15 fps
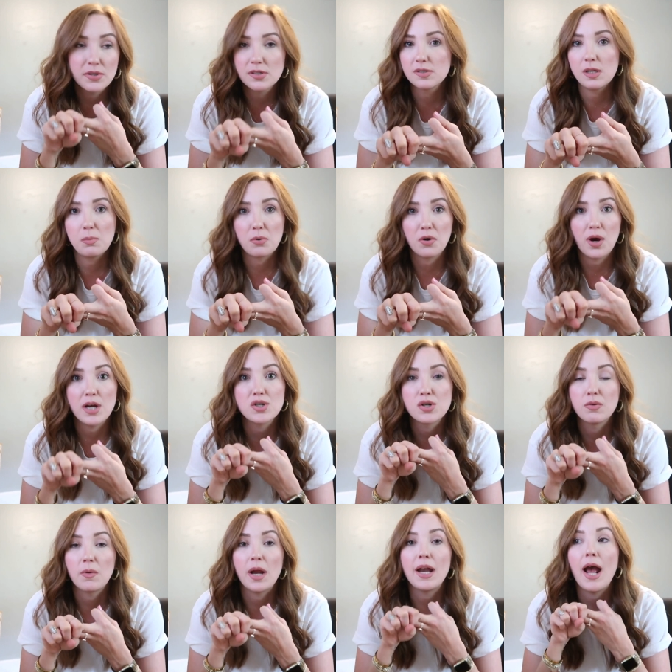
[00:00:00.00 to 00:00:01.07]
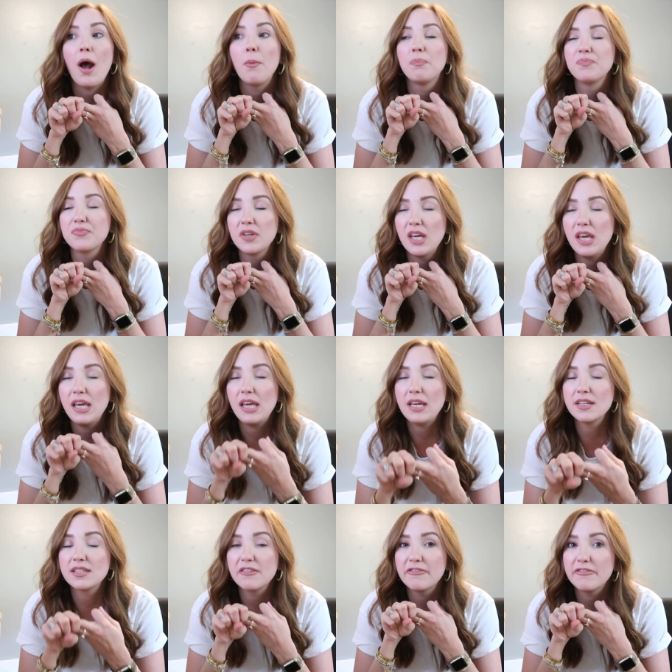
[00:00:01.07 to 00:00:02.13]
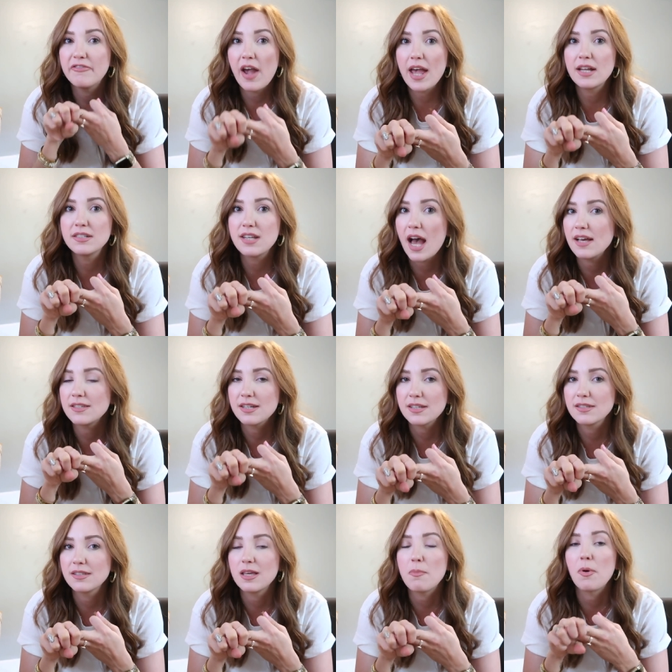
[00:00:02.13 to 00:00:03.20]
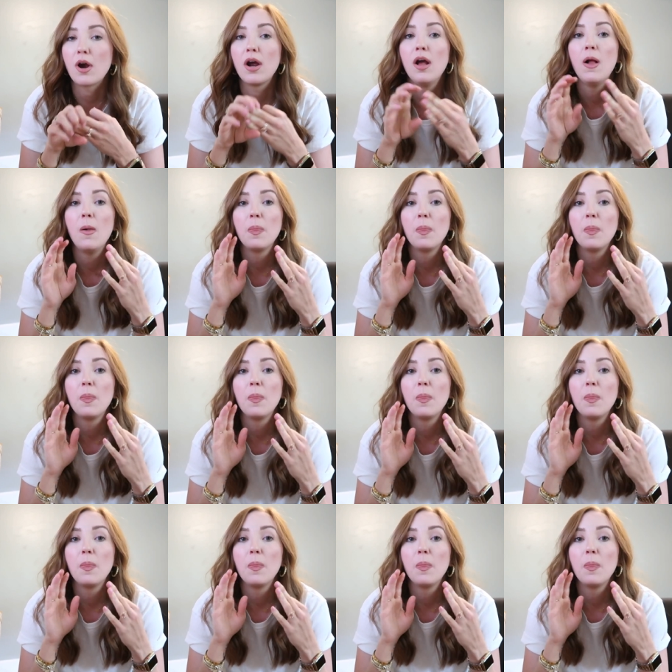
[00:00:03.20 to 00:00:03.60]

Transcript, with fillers: the sleep regression right now. He is a fantastic sleeper.